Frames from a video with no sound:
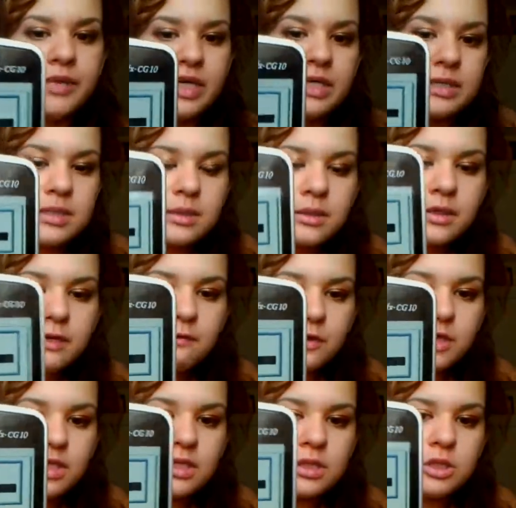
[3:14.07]
Basically
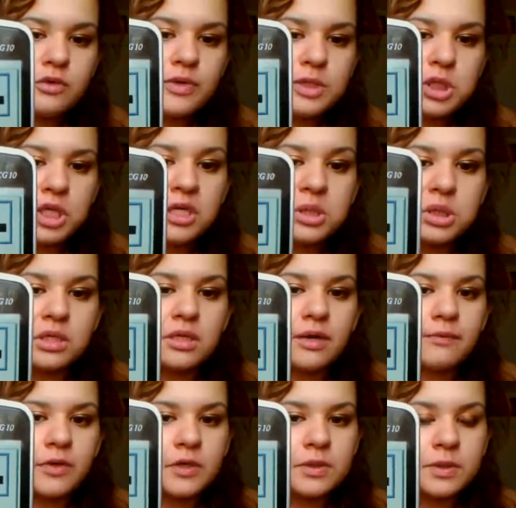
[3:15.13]
for this, you can change the
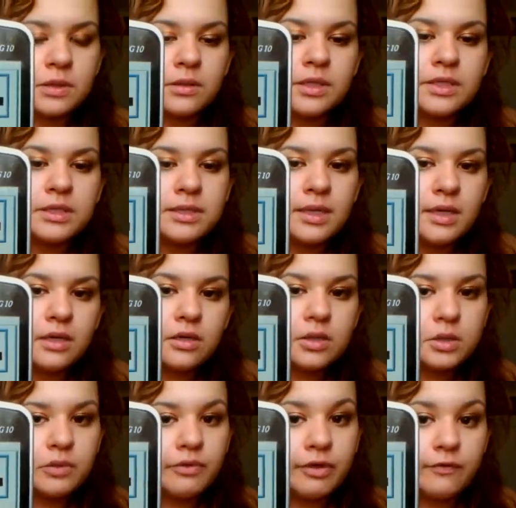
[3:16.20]
numbers. So let's say
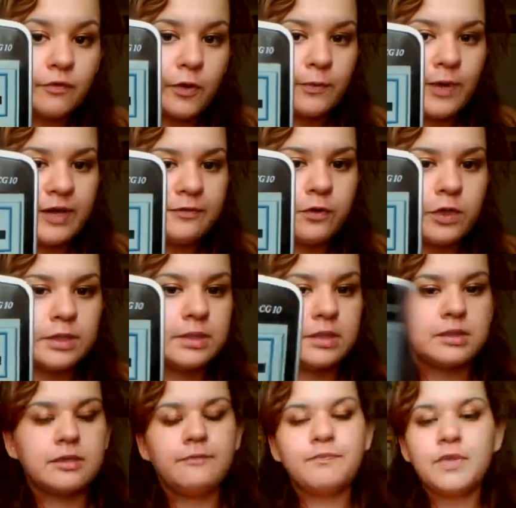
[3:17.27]
you're doing a 4x4
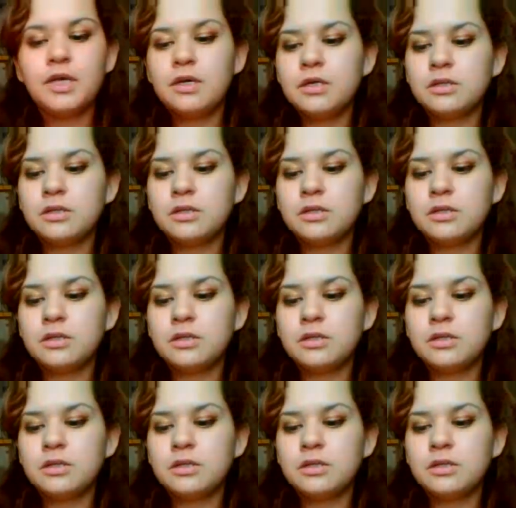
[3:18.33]
system.